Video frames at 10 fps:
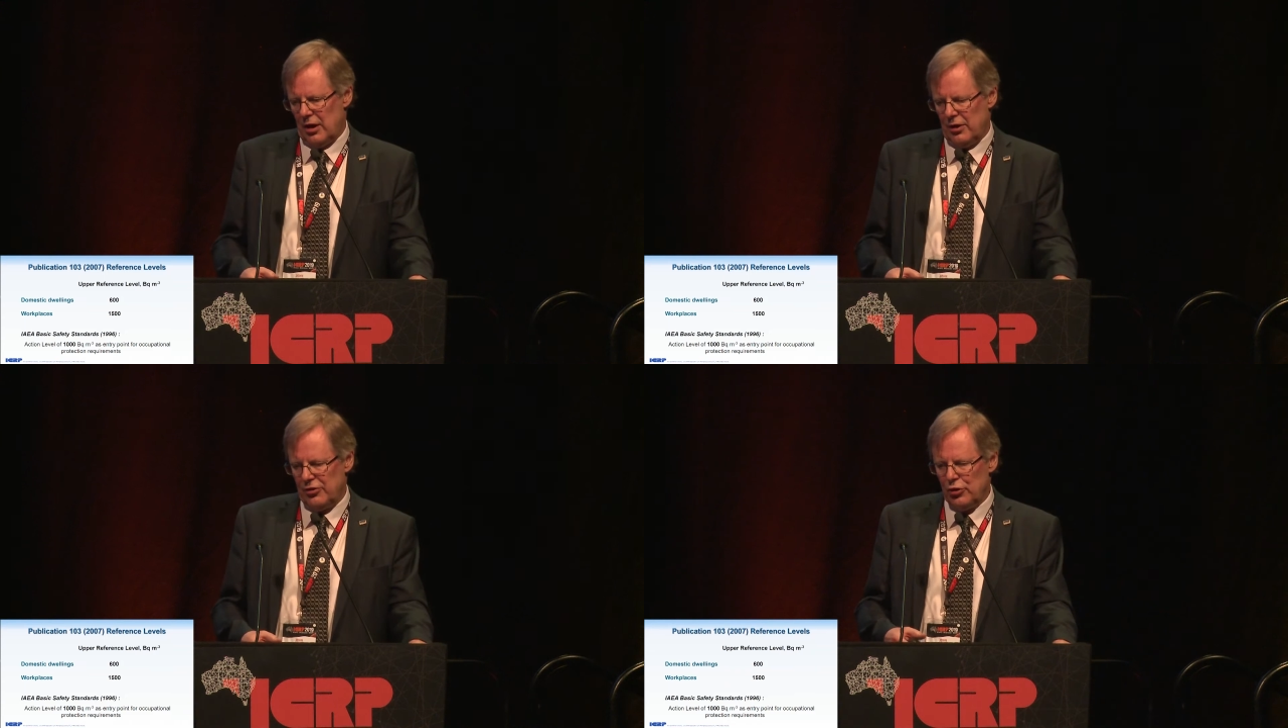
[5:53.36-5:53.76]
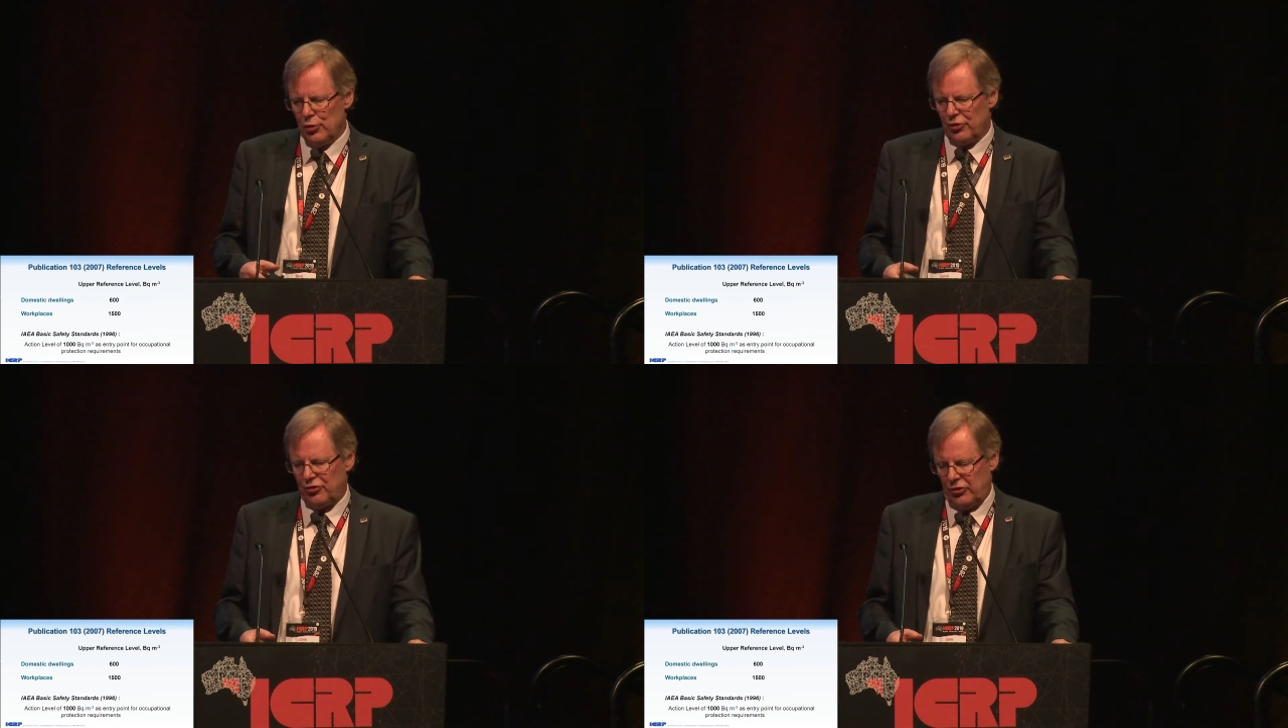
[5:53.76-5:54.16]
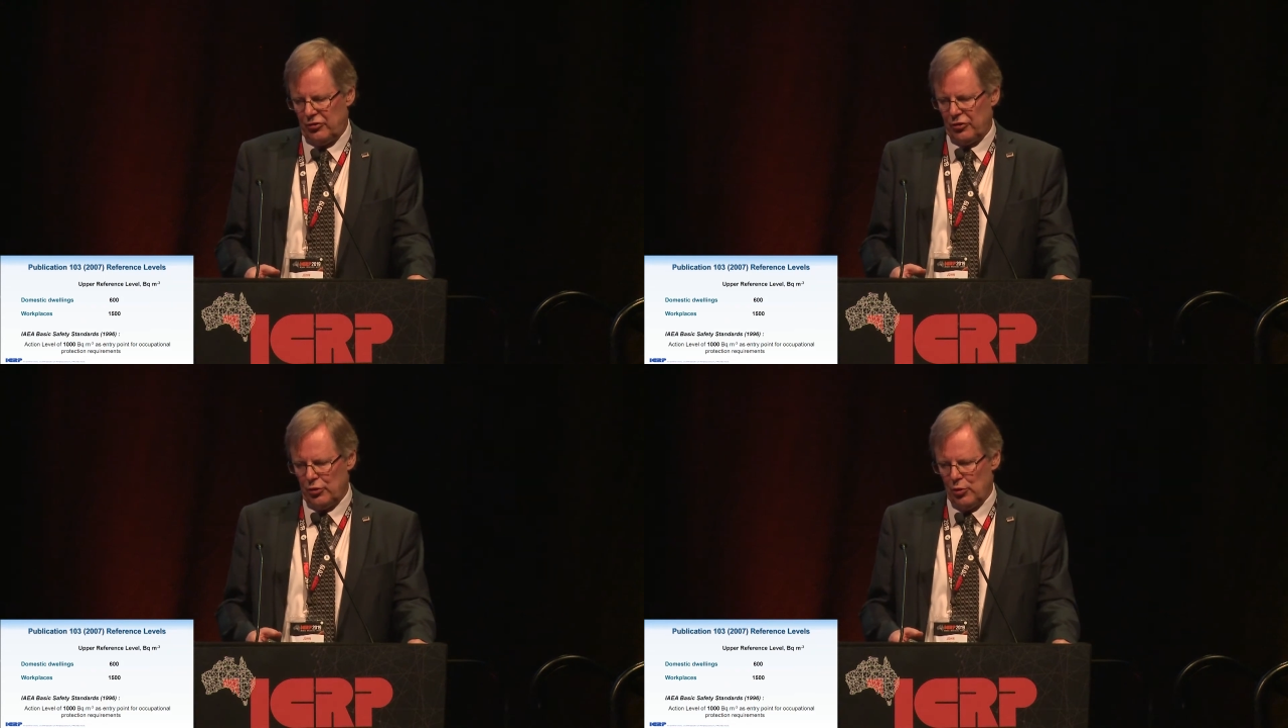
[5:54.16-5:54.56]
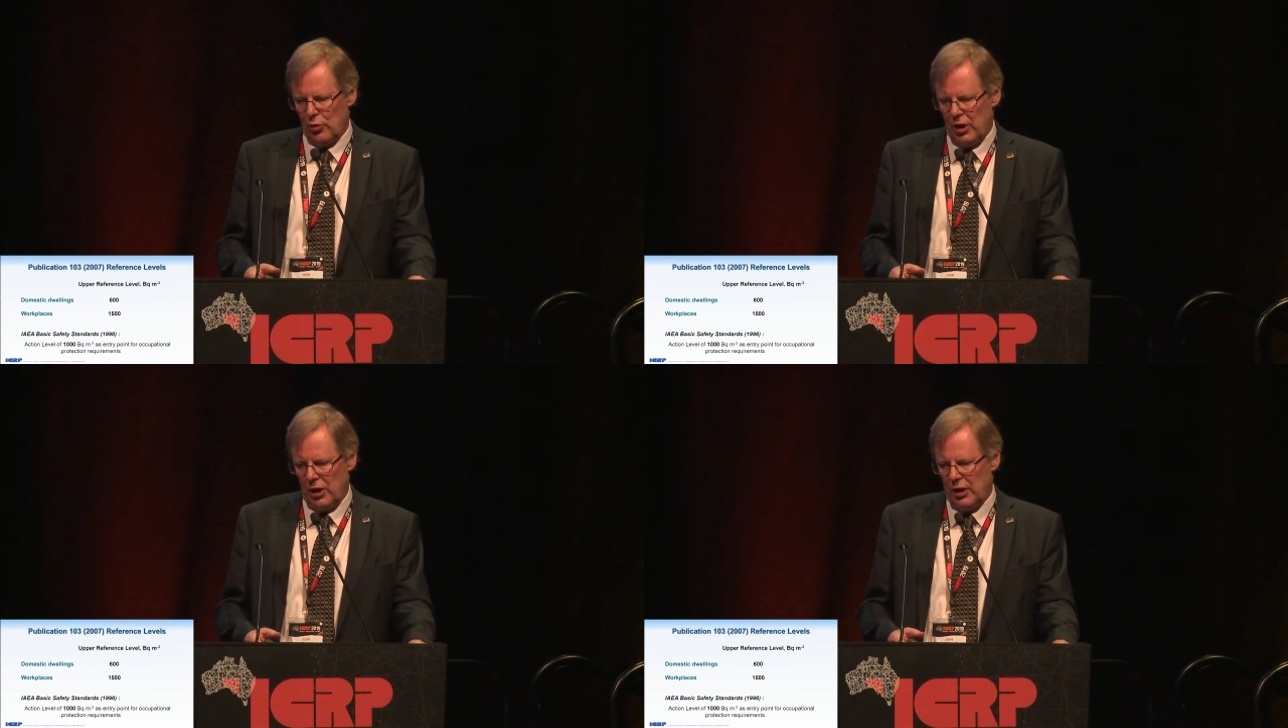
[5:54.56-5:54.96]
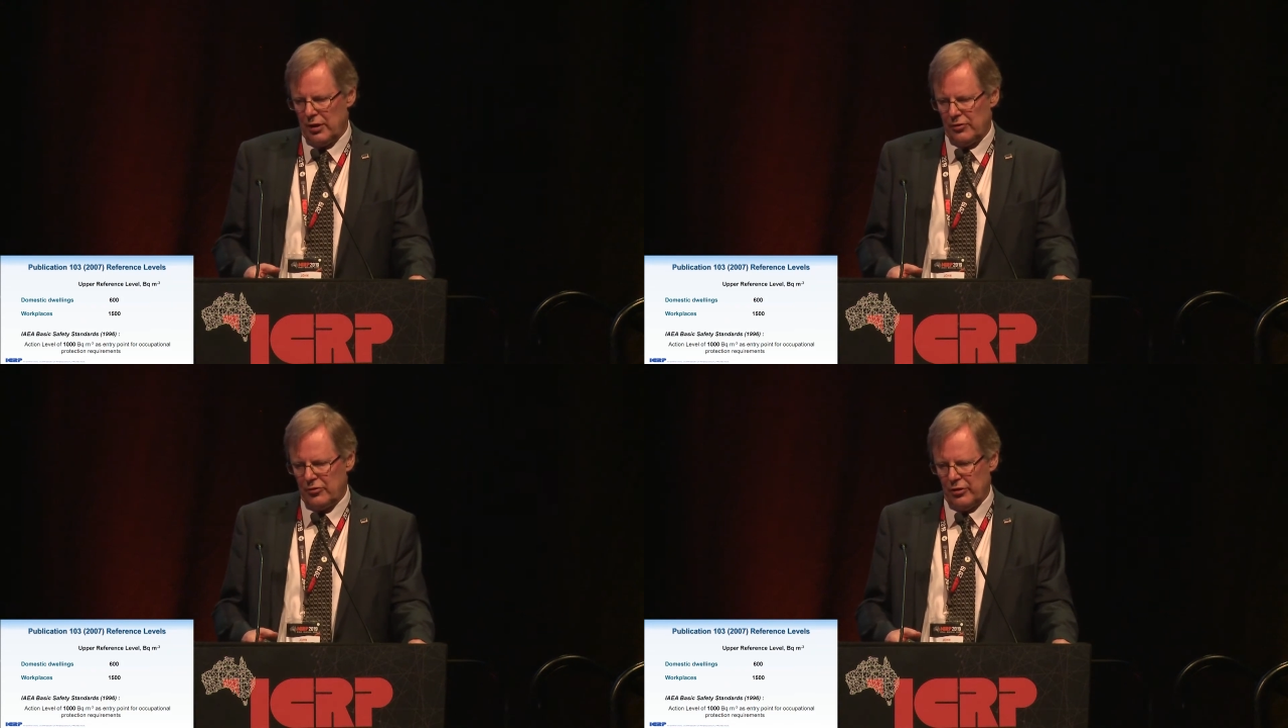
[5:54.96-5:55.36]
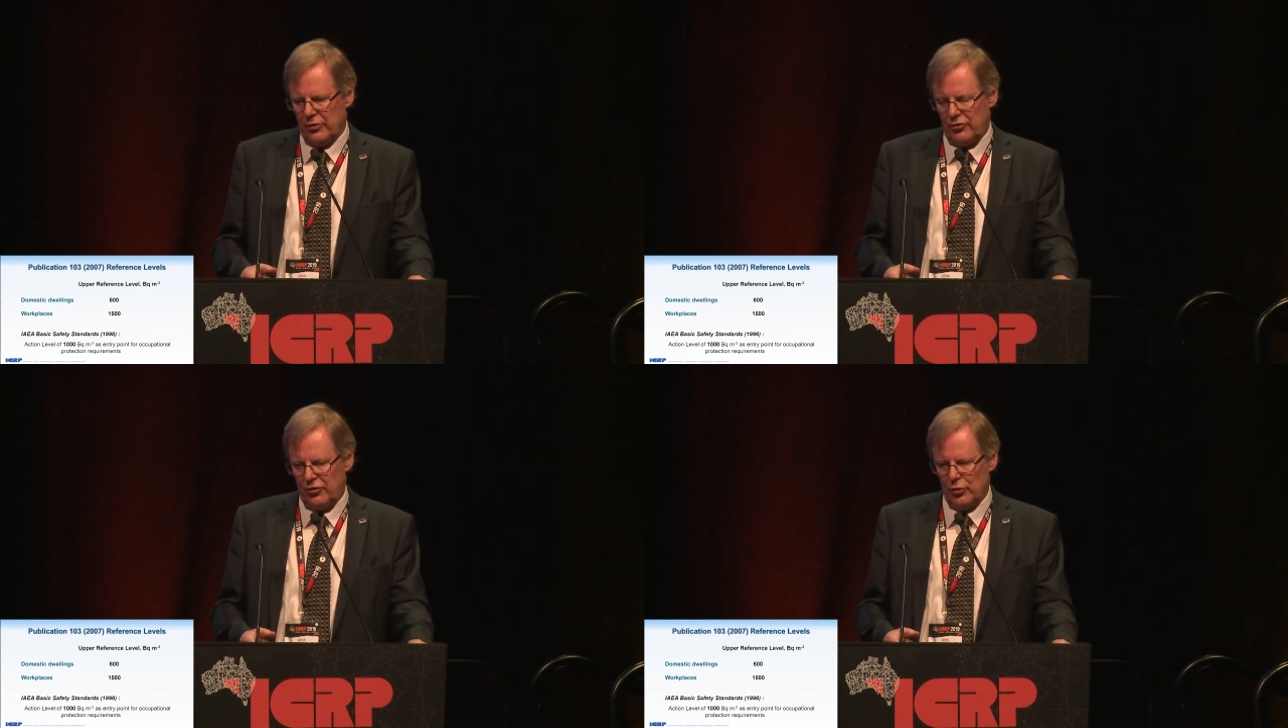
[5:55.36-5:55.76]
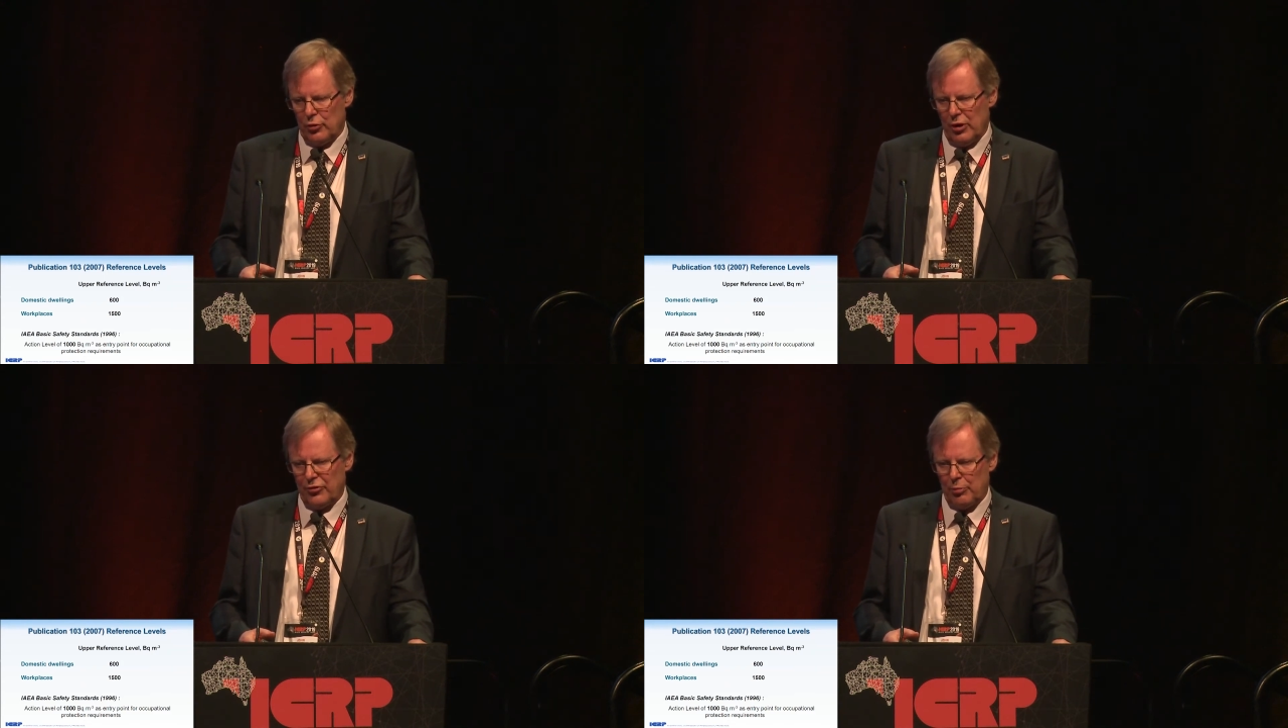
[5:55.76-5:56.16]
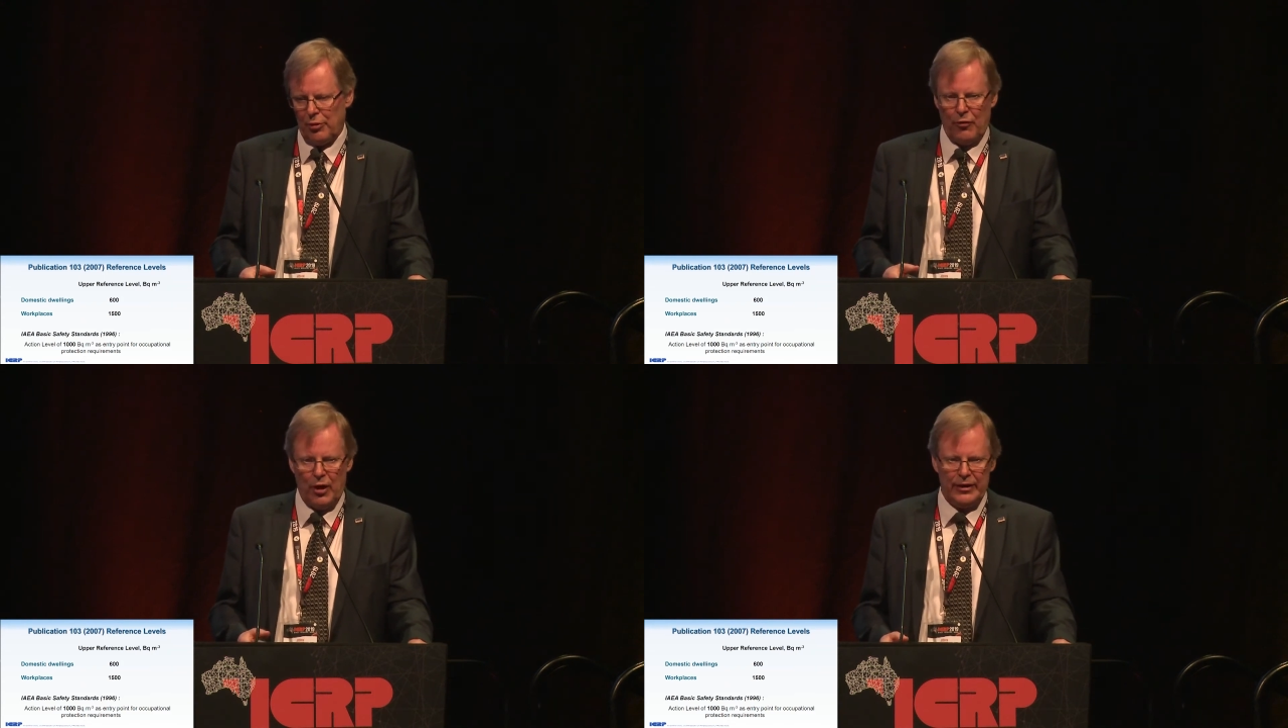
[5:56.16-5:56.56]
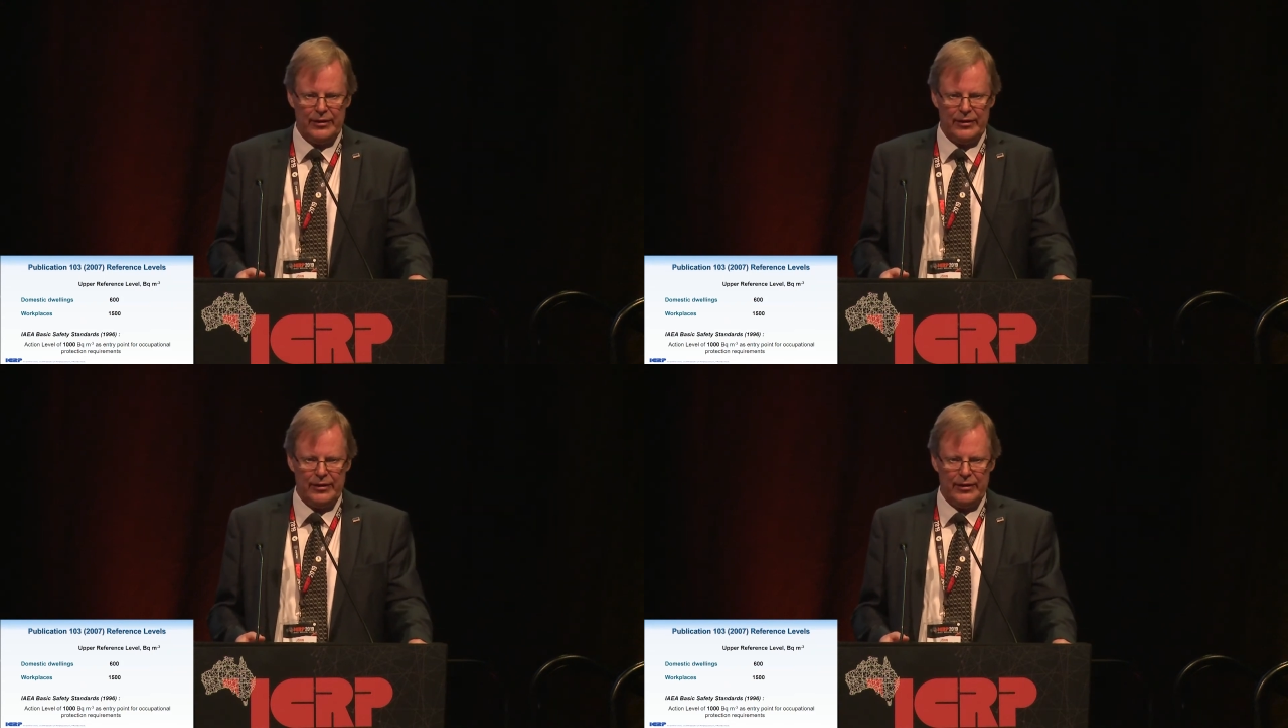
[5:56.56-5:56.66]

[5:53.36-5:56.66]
used to provide